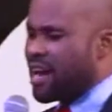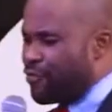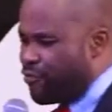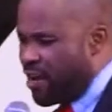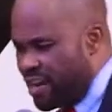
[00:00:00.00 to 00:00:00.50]

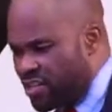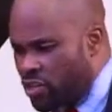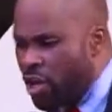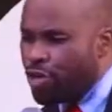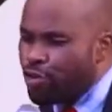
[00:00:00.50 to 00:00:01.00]
and
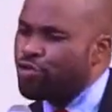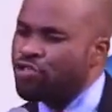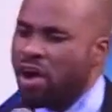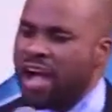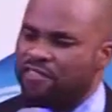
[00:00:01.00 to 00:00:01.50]
fight. You do
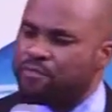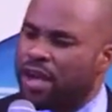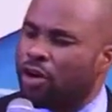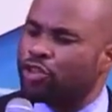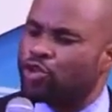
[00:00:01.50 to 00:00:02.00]
not have
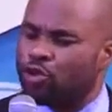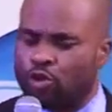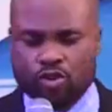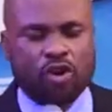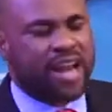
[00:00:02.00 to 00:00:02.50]
because you
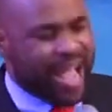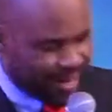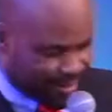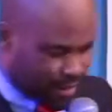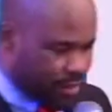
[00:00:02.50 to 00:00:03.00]
do not
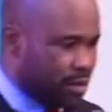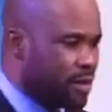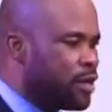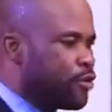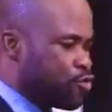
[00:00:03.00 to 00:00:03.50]
ask.
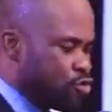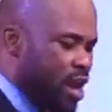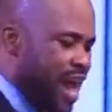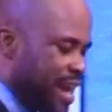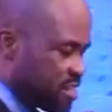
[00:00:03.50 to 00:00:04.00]
You do
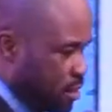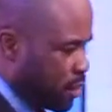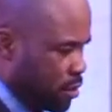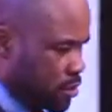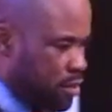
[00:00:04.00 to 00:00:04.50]
not ask
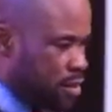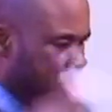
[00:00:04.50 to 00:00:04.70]
God.